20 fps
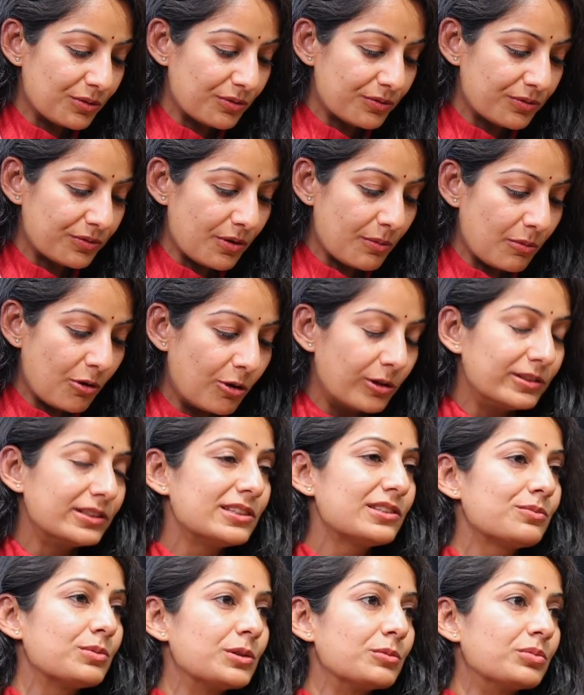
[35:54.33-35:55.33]
from all
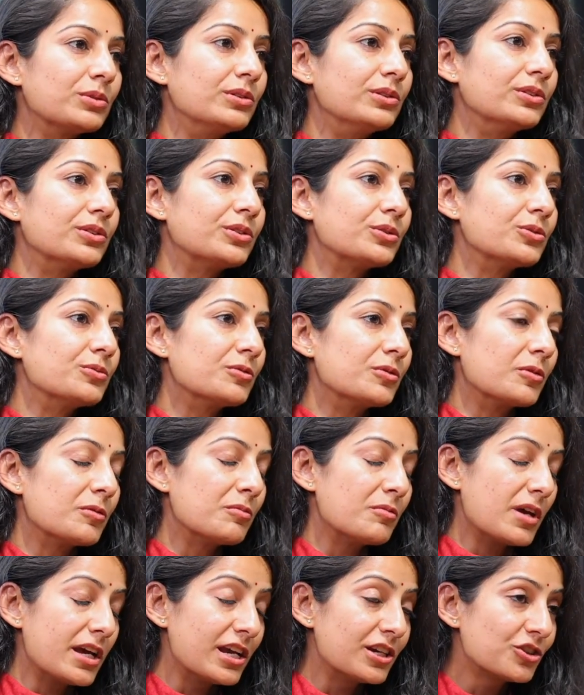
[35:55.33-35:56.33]
these people to
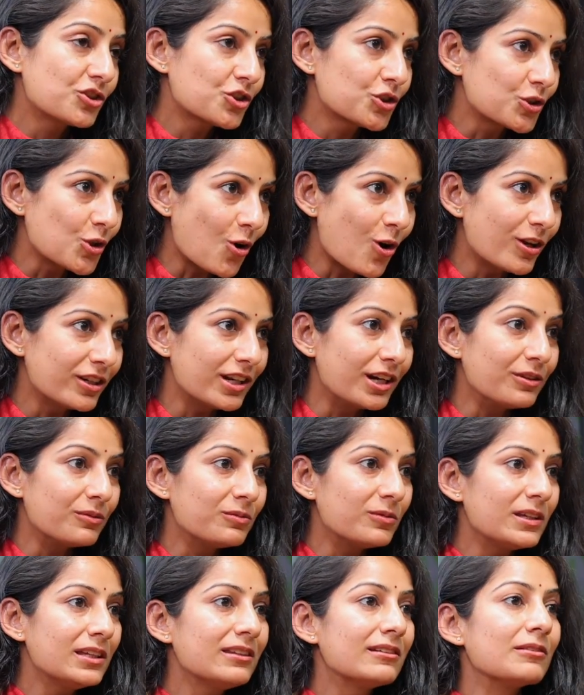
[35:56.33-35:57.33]
ensure that
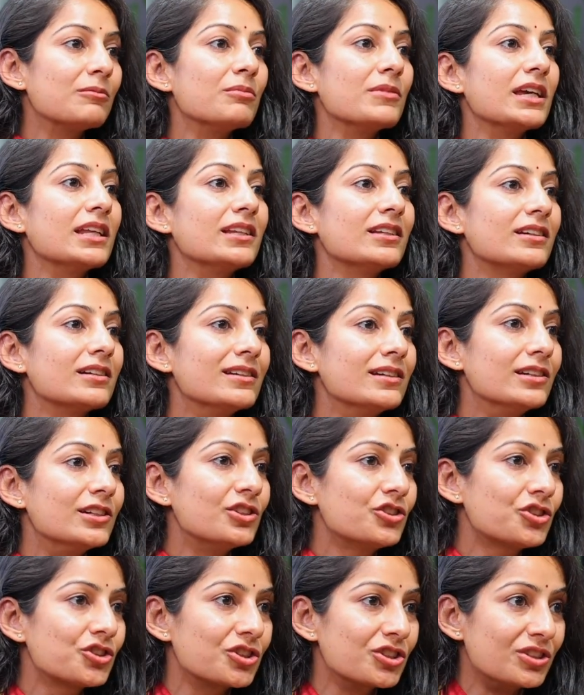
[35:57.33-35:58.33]
we remain
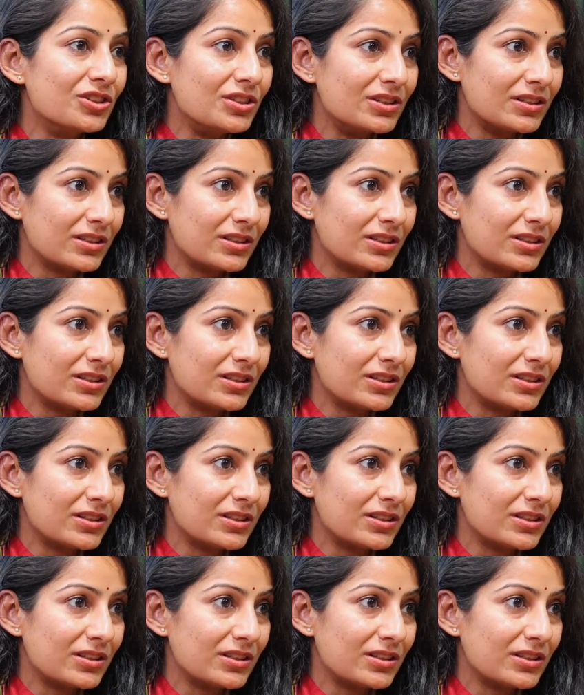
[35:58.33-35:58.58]
conditioned.